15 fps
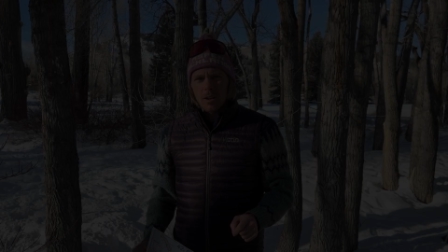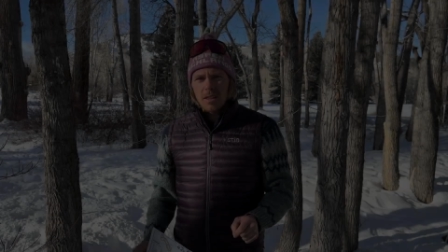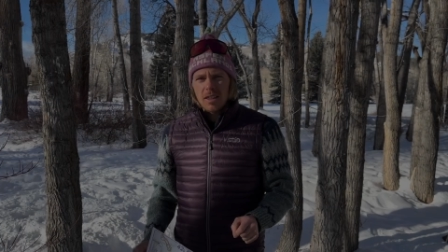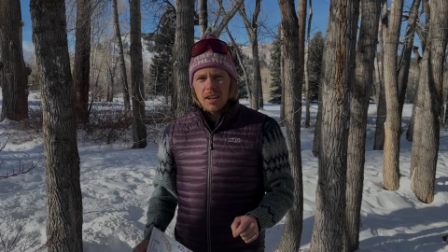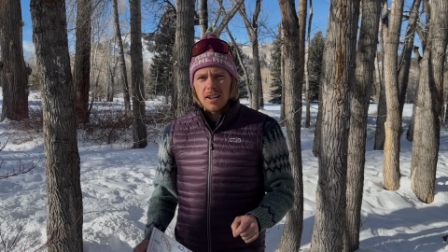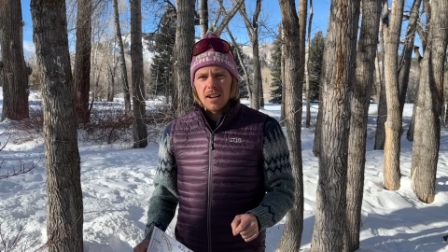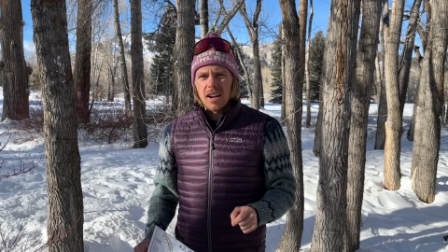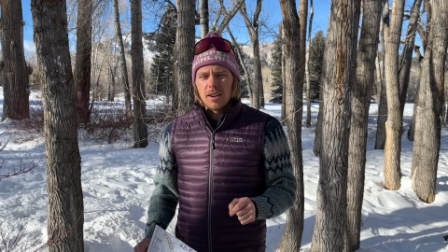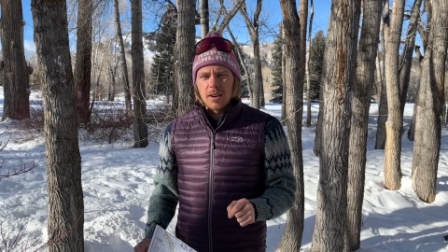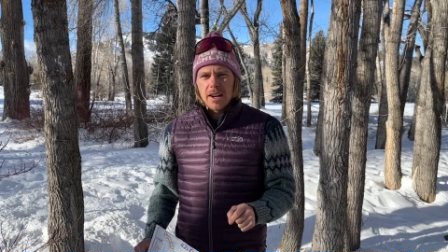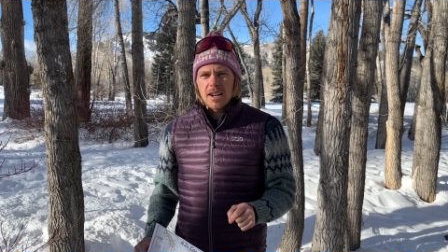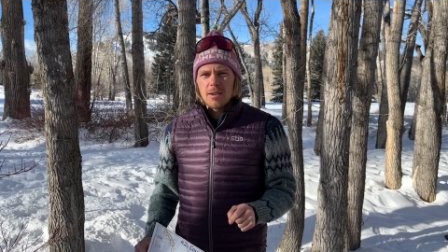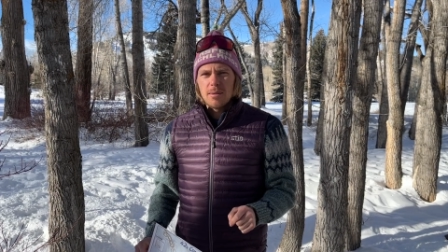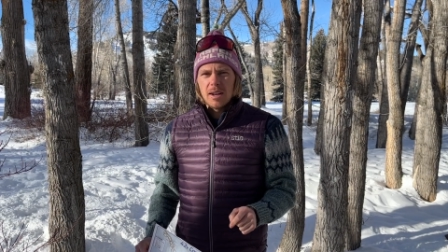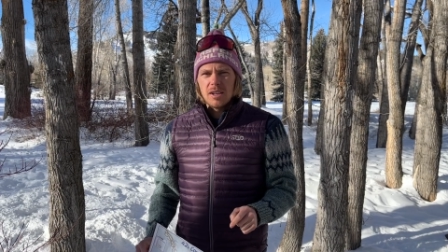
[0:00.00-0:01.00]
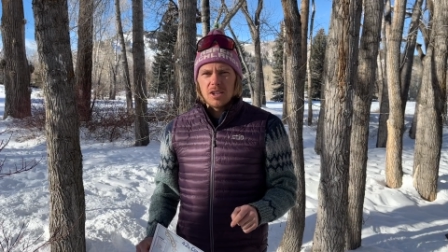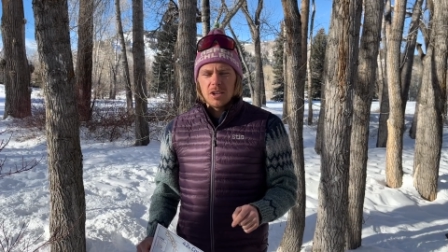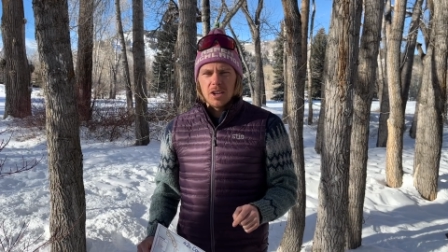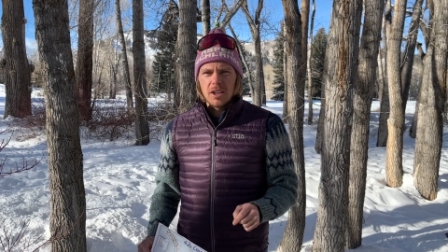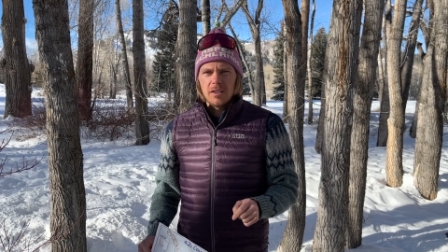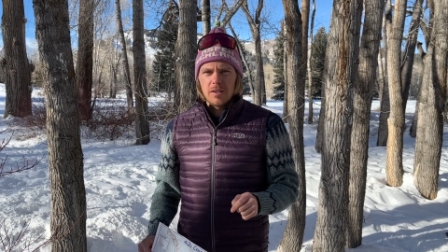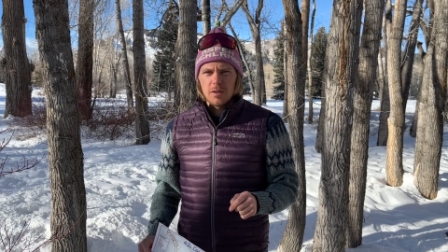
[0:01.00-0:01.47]
thing I recommend
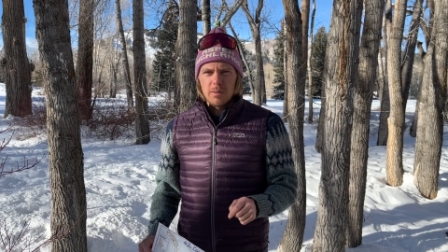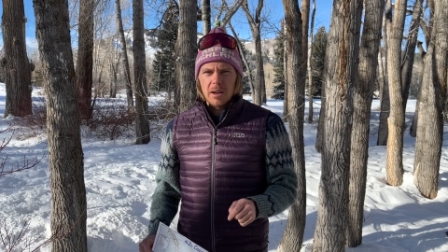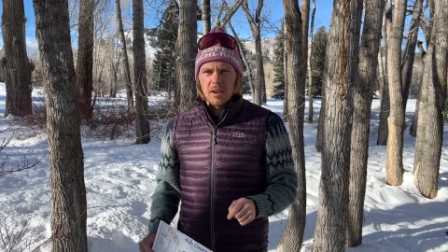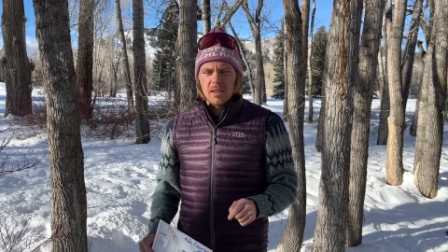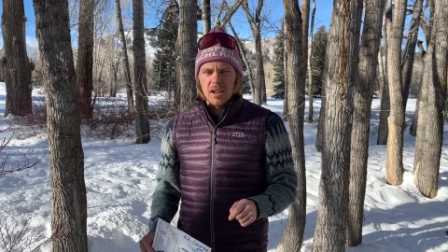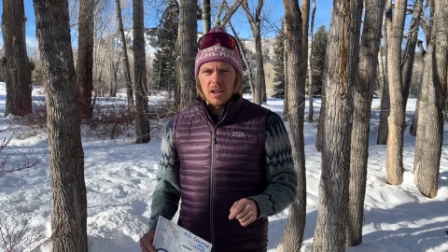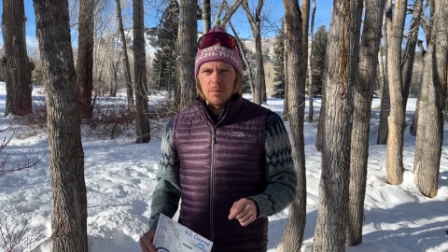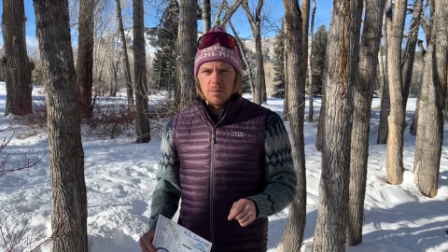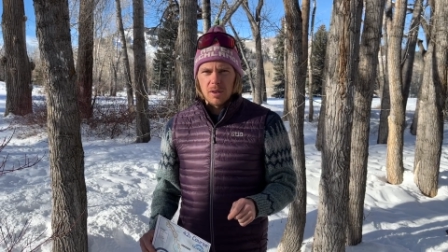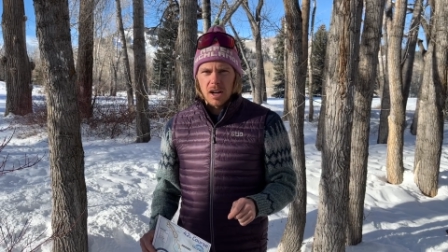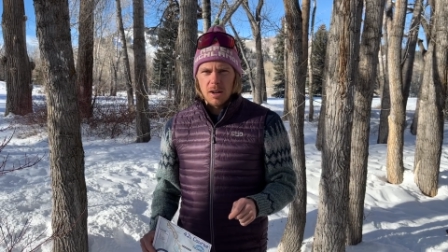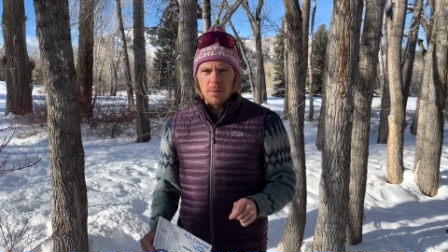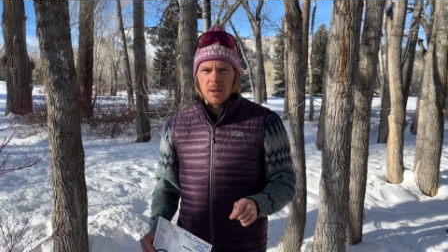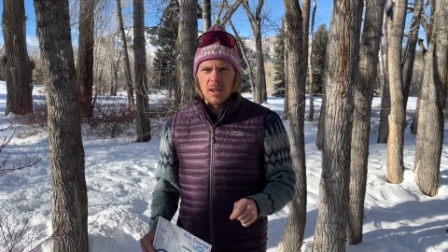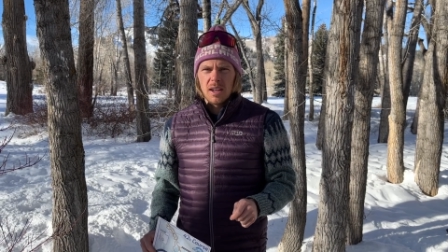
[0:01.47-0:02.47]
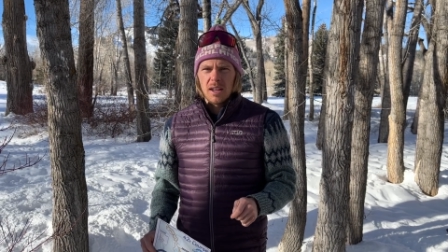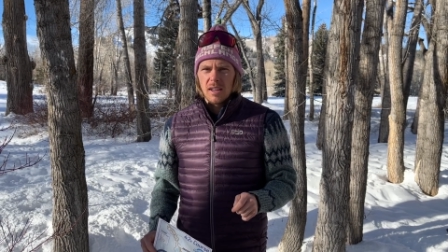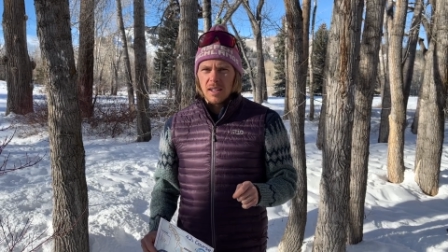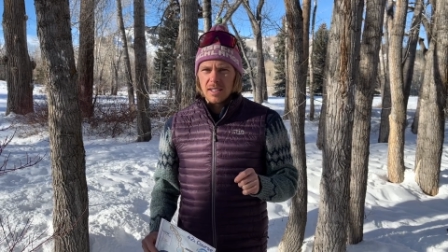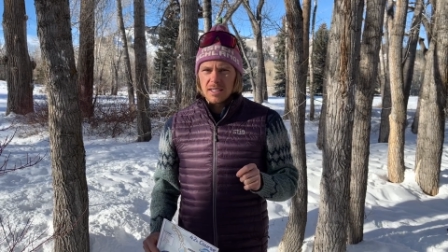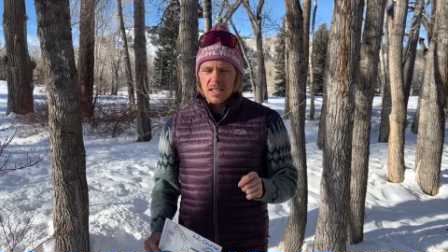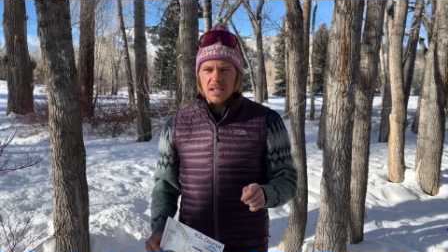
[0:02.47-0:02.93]
doing for marathon prep
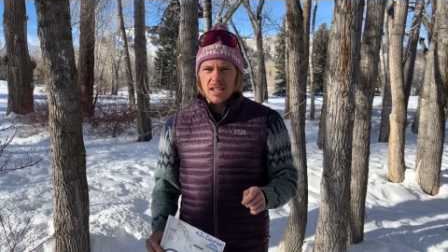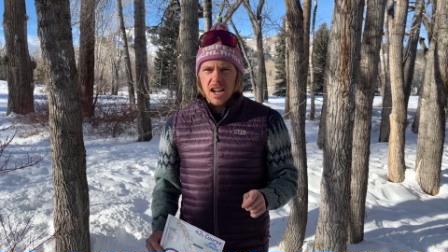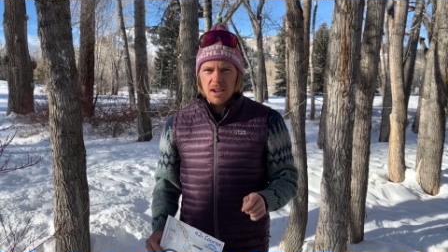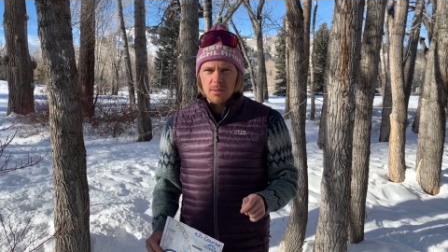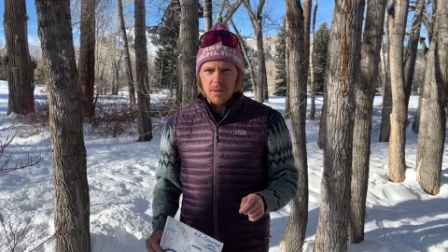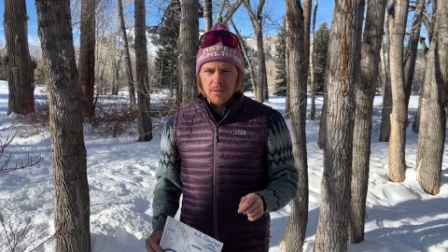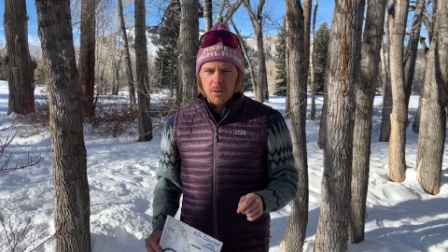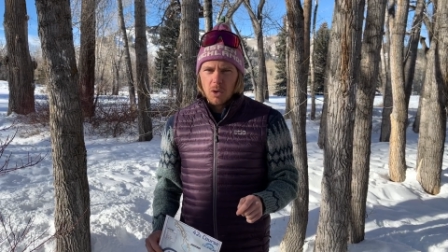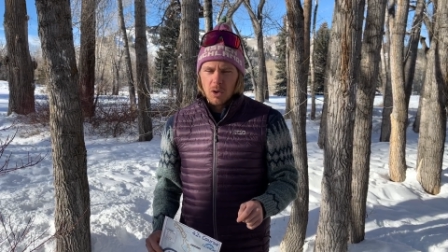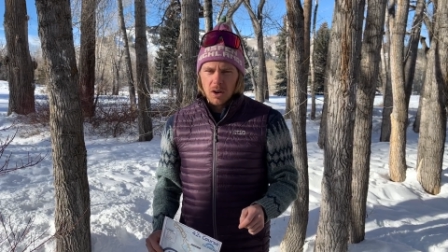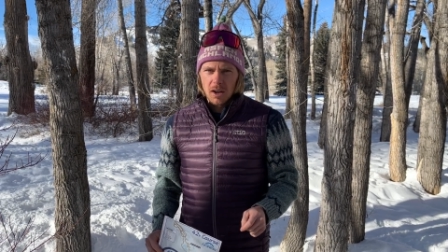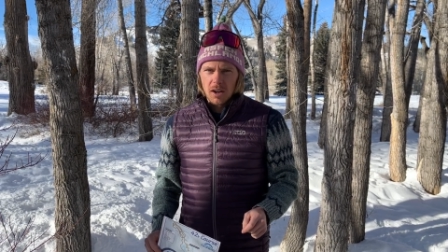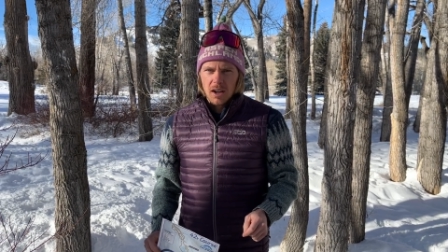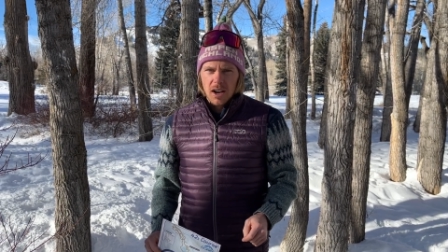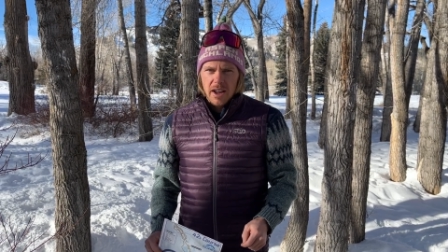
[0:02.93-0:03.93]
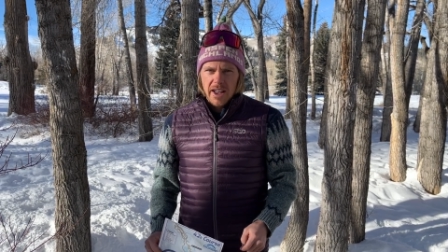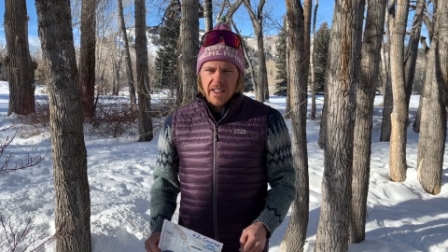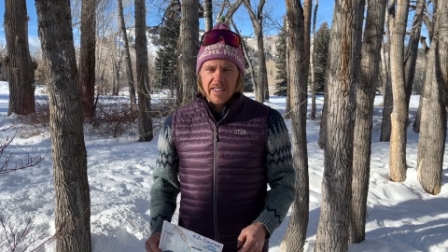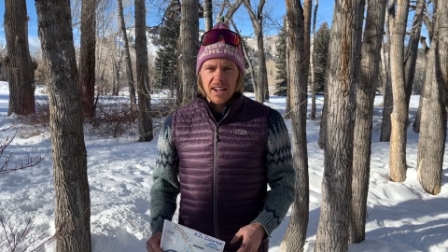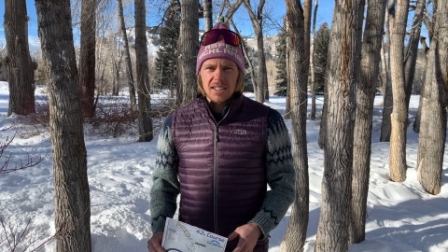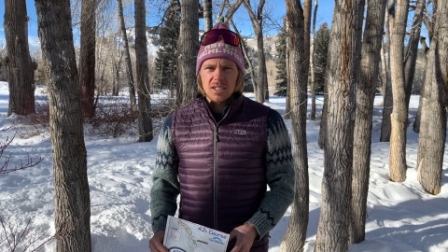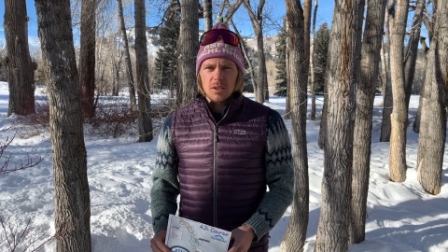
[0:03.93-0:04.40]
is the day before, and
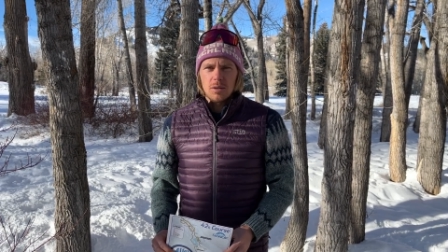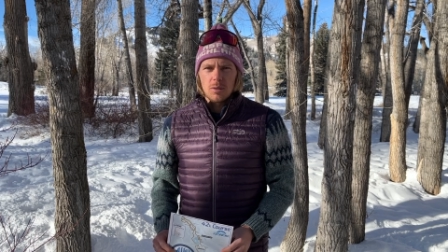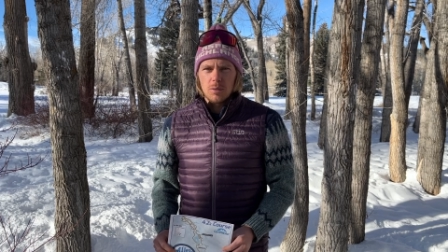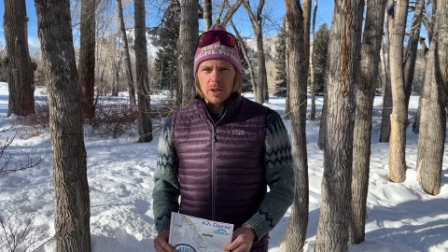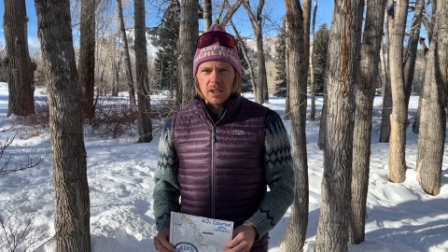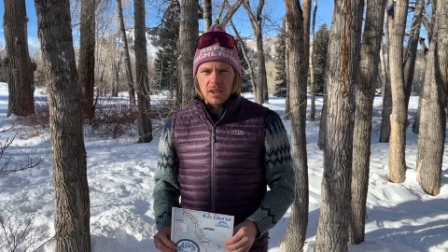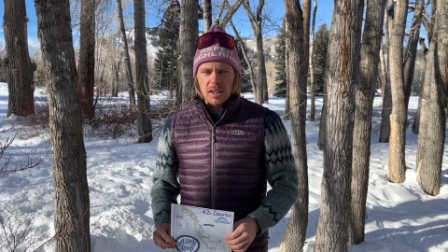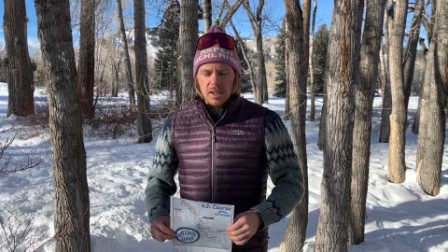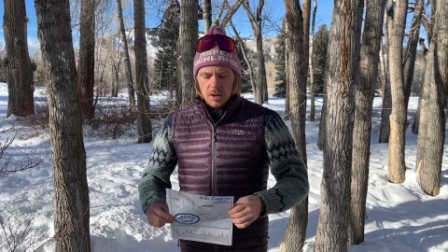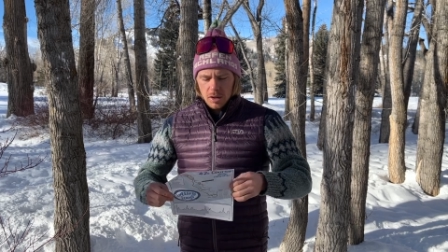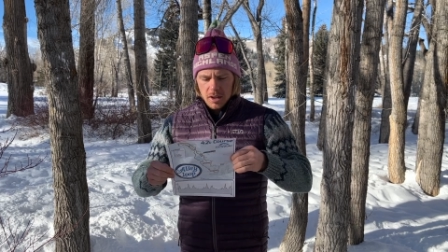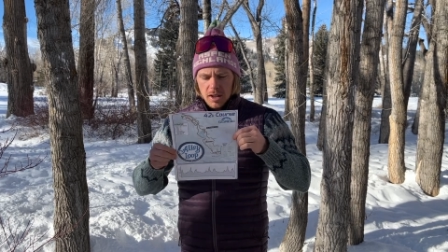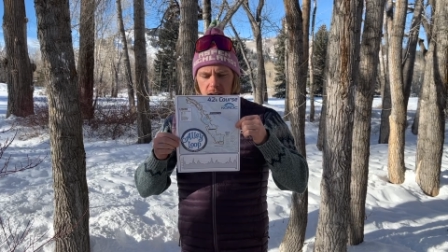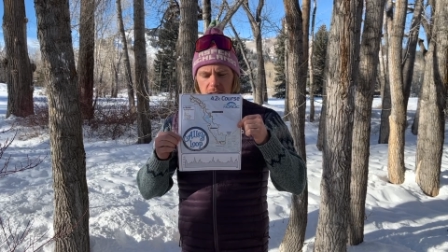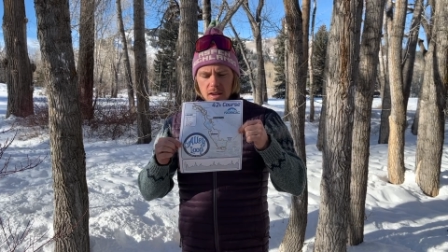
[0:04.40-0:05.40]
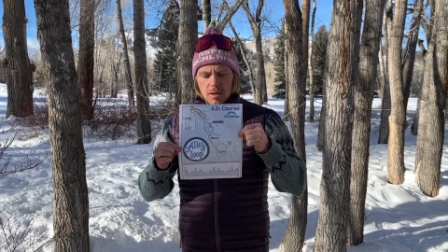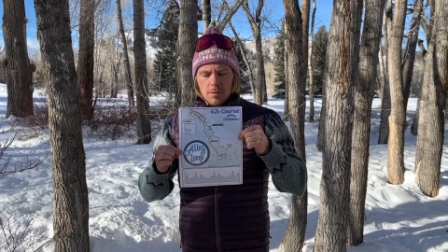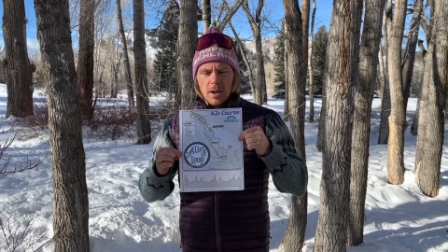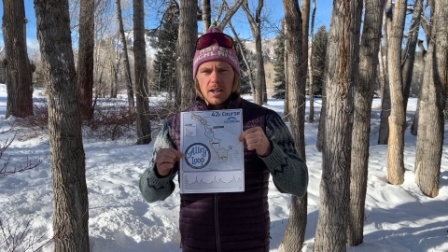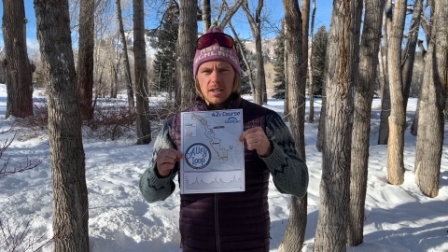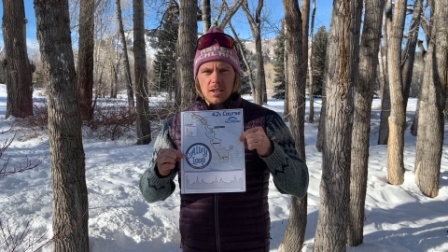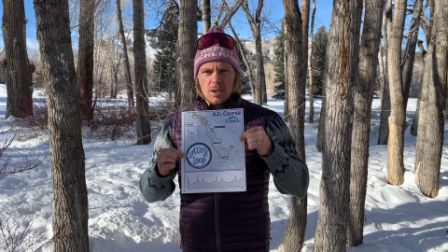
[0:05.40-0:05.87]
that's really looking at the
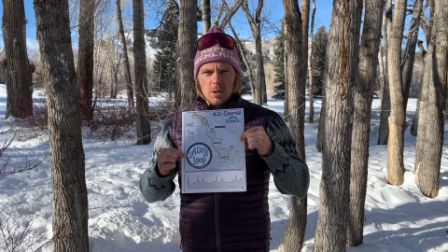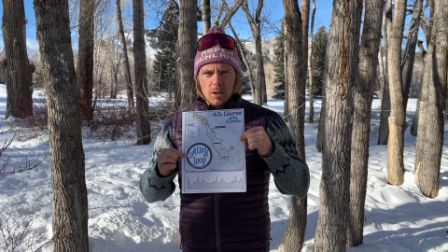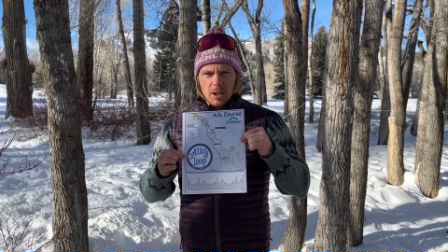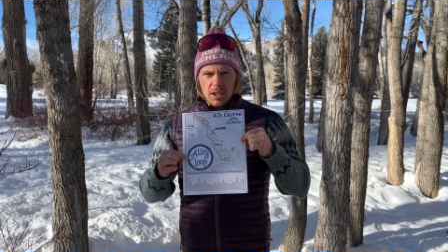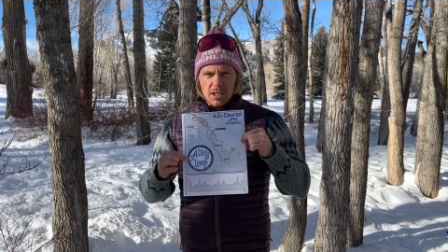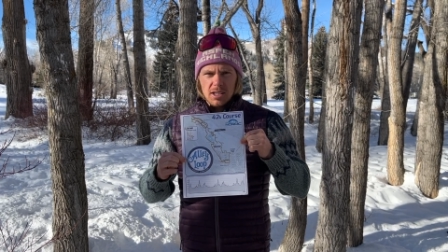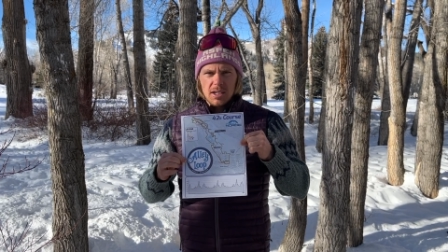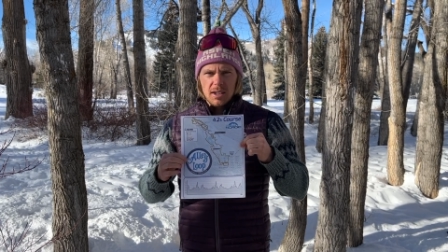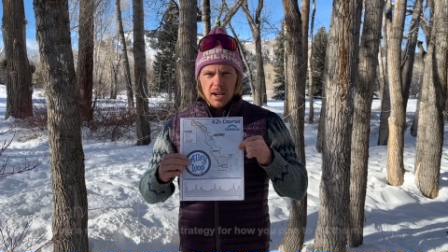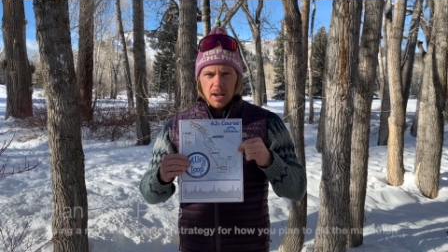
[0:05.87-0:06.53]
race course.